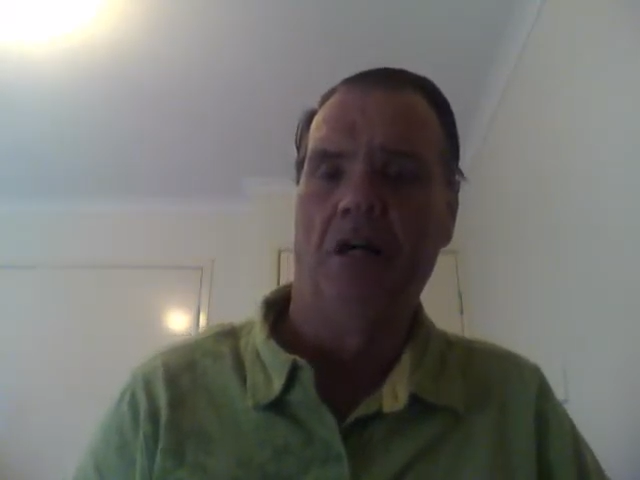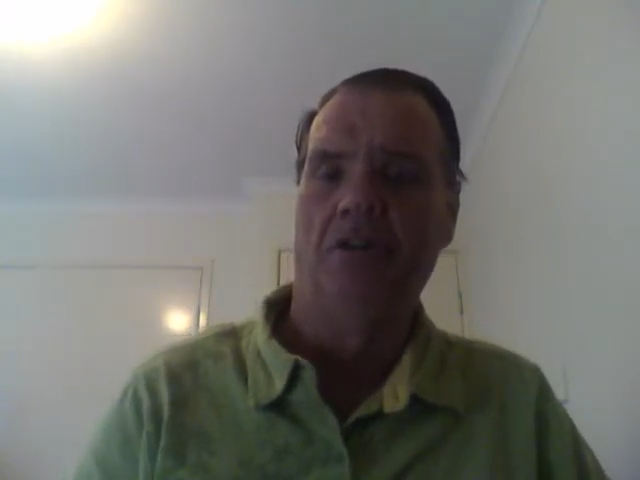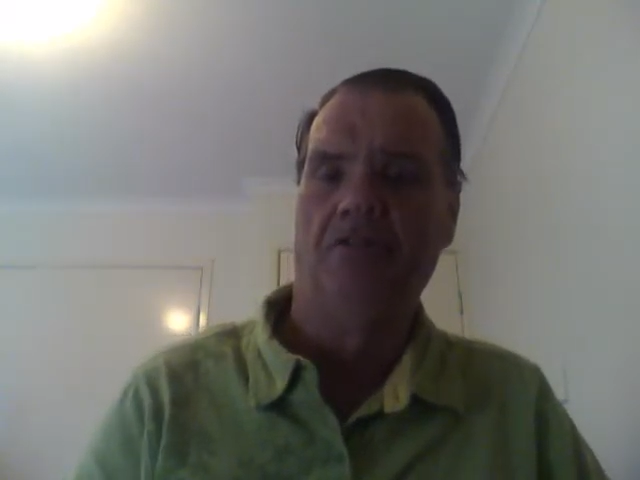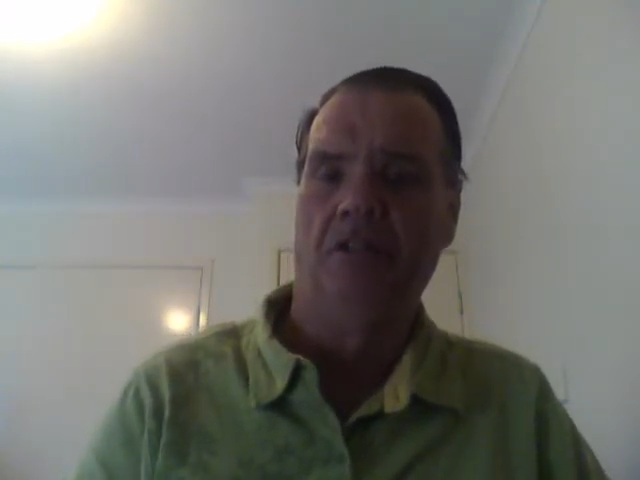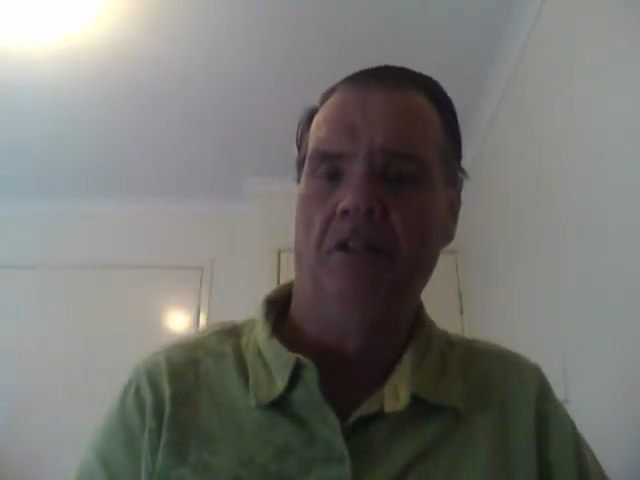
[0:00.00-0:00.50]

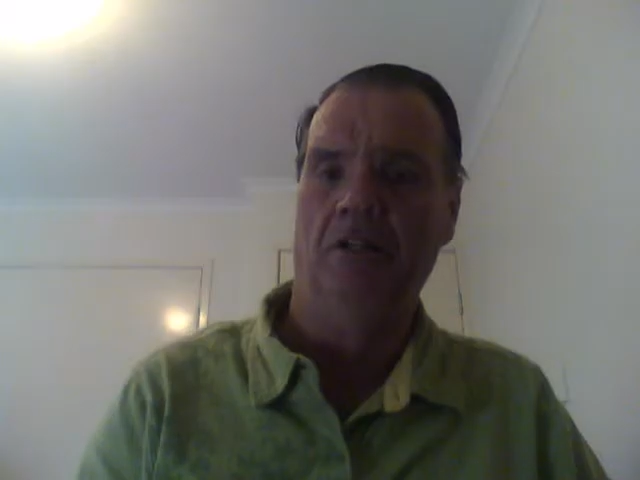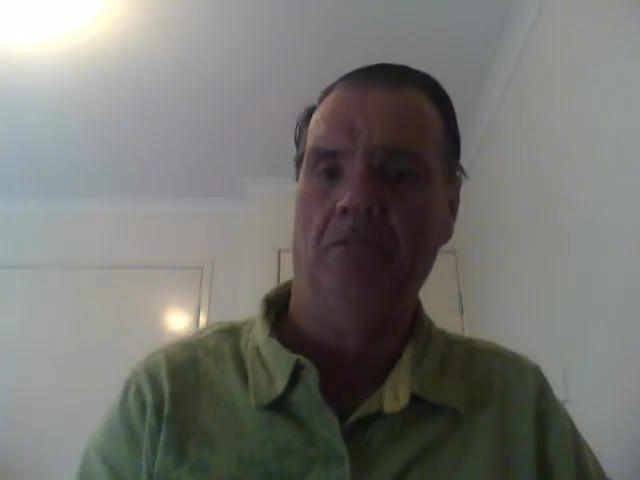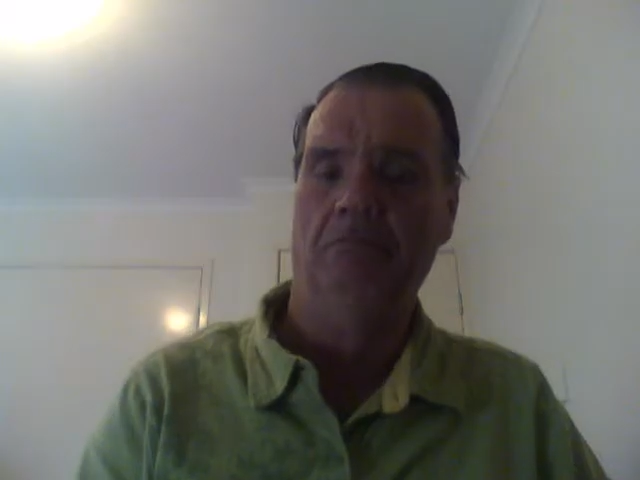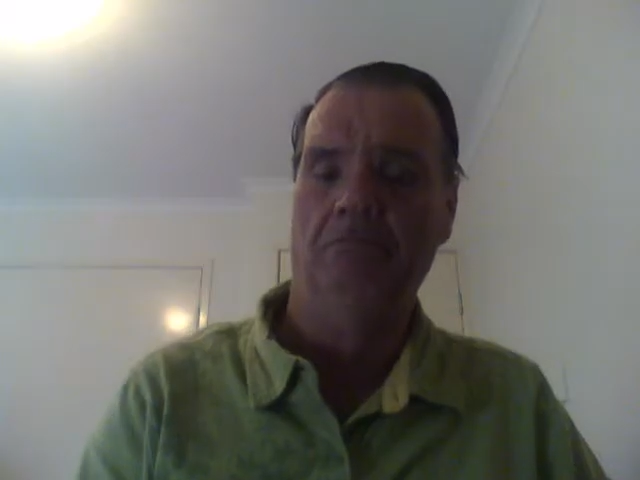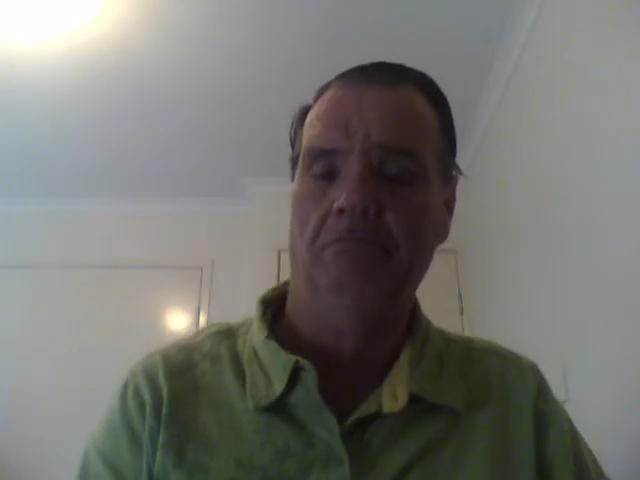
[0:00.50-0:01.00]
ask,
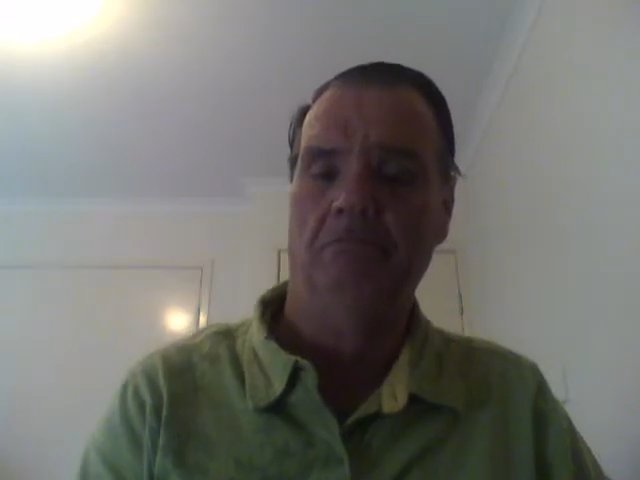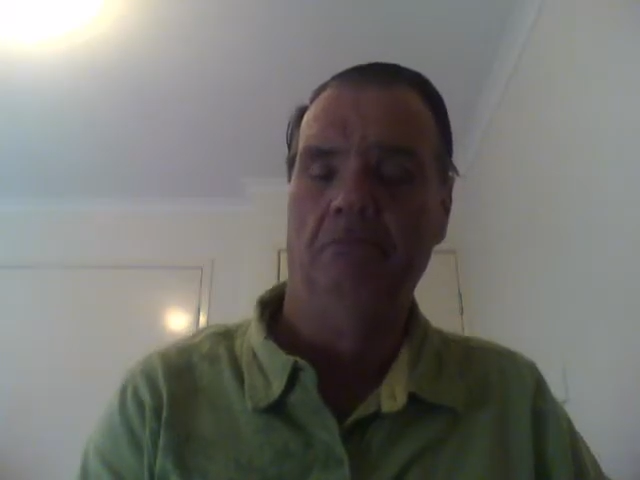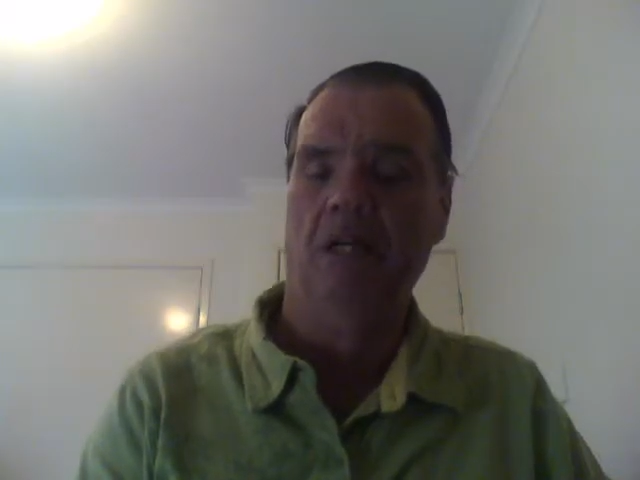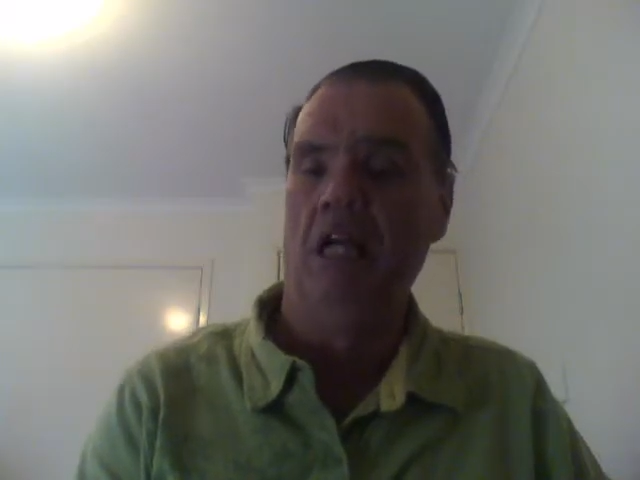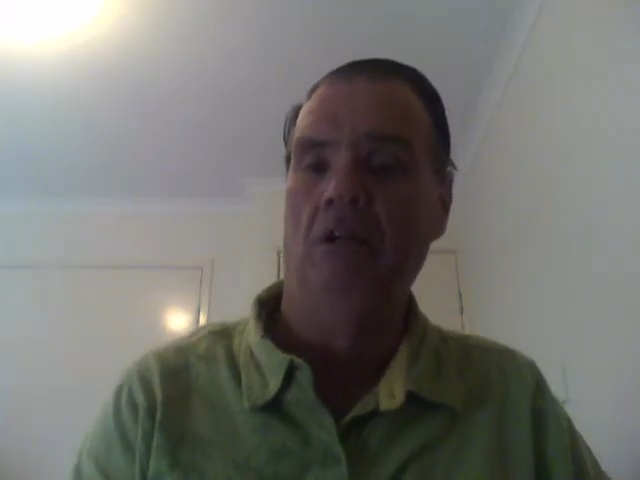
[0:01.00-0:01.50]

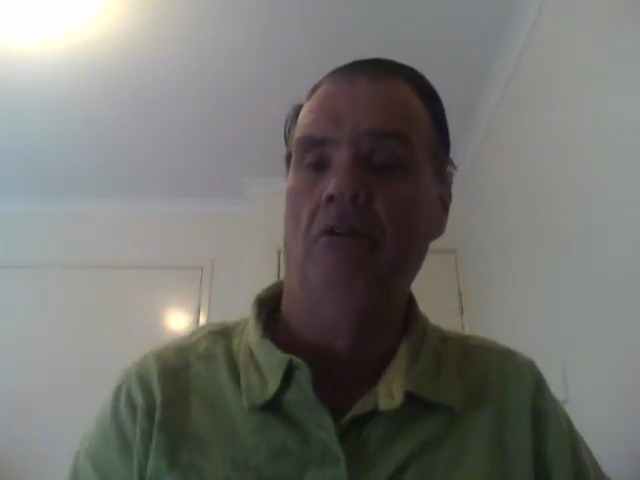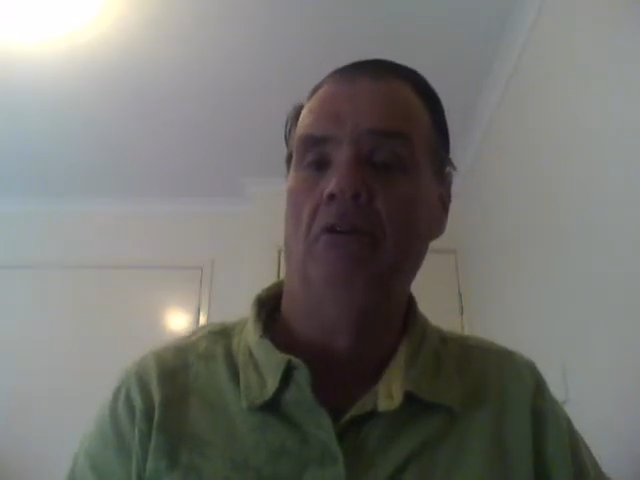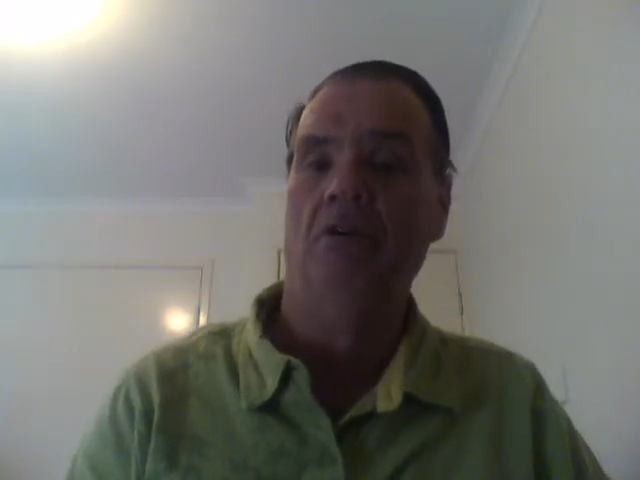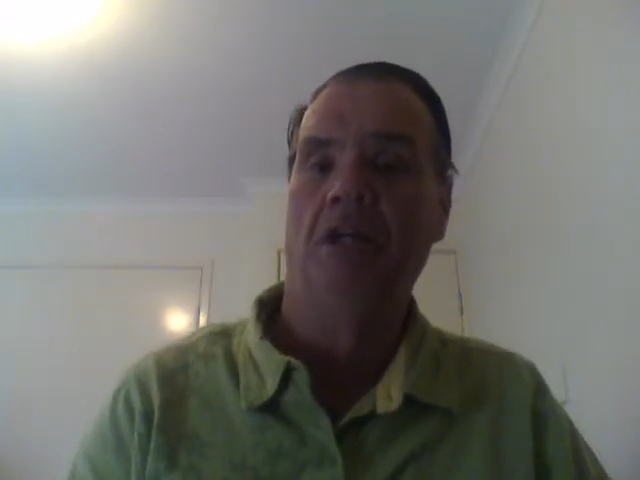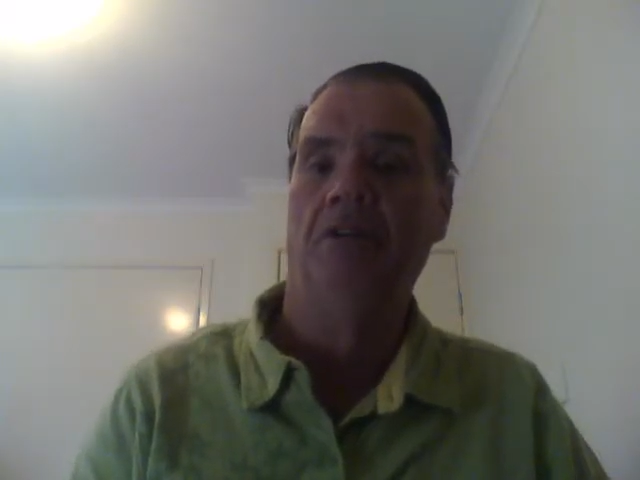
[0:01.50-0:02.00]
how
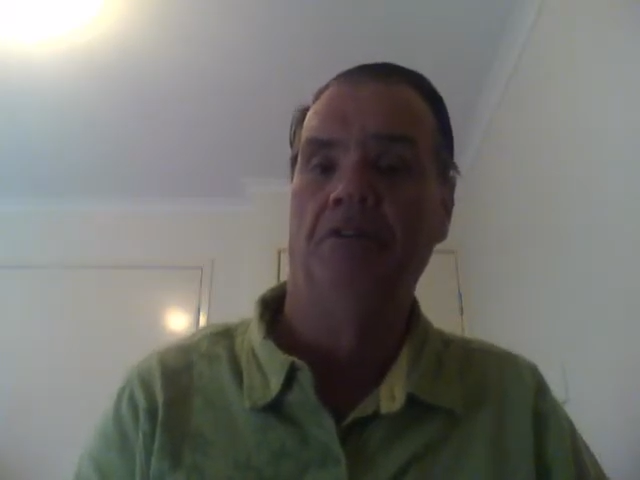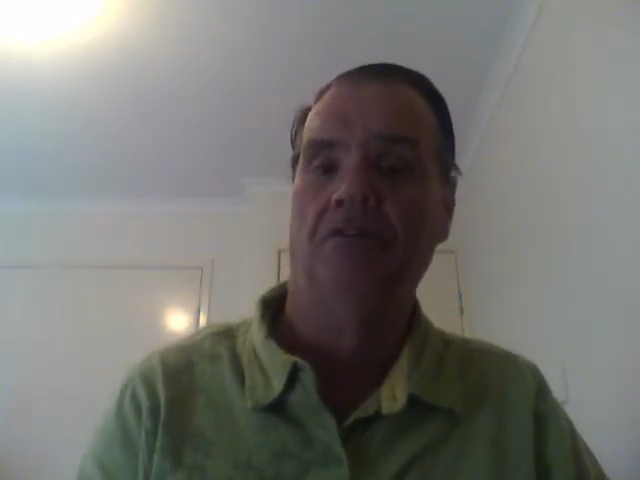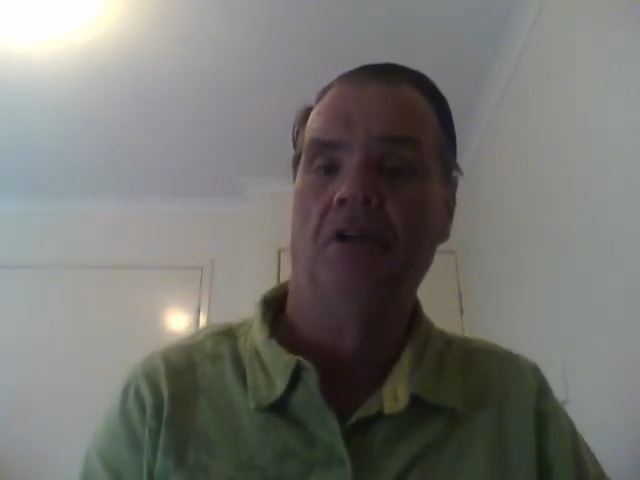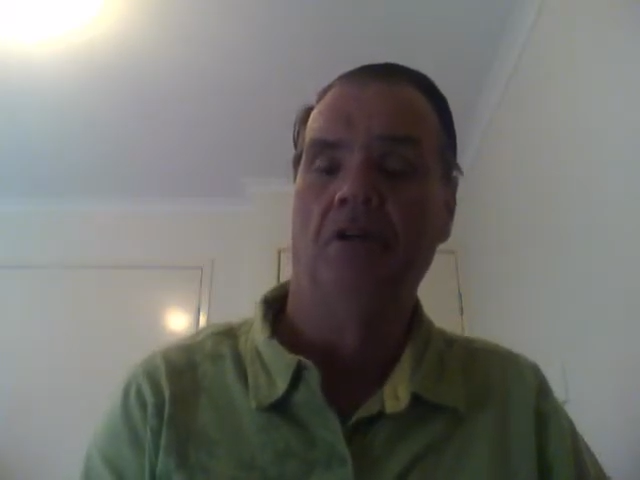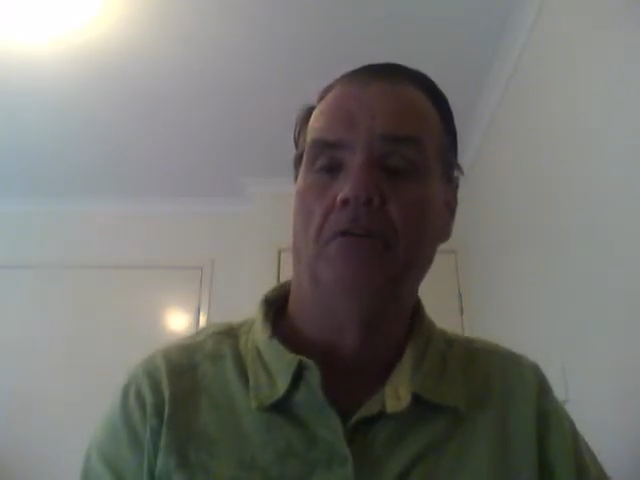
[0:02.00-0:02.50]
long can
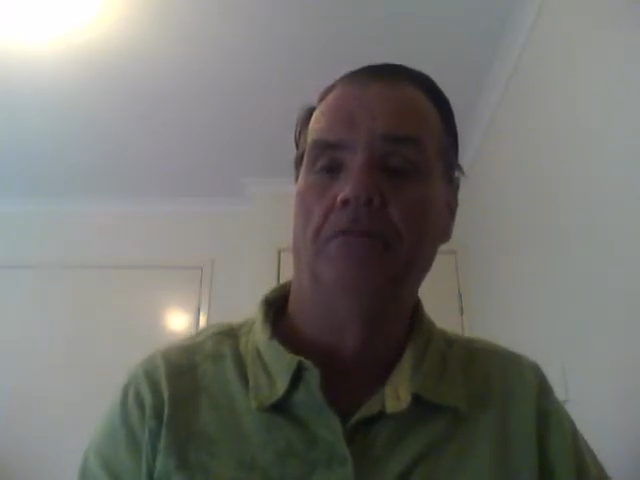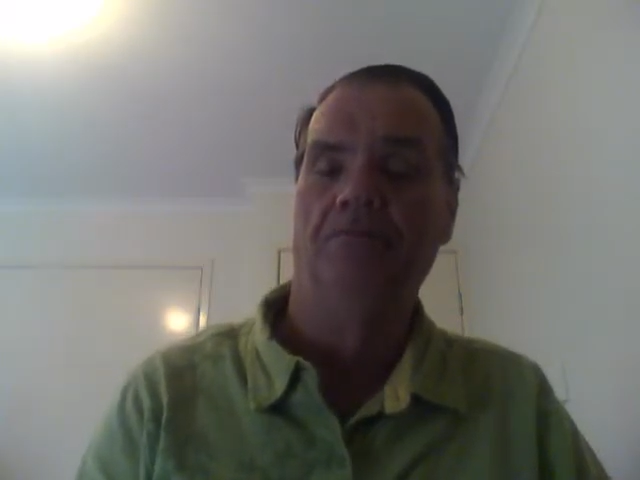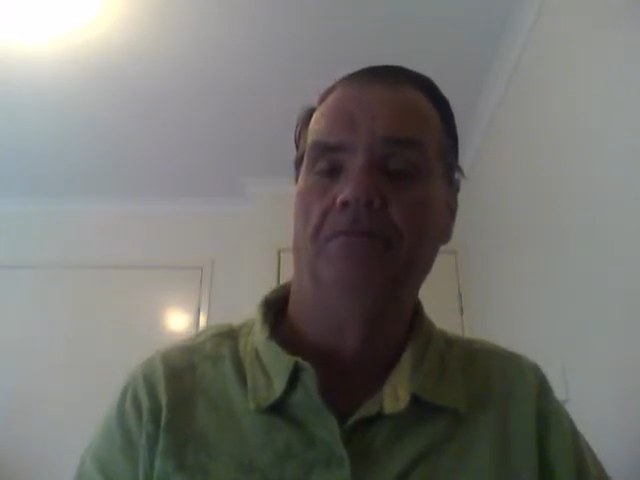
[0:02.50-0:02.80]
this go?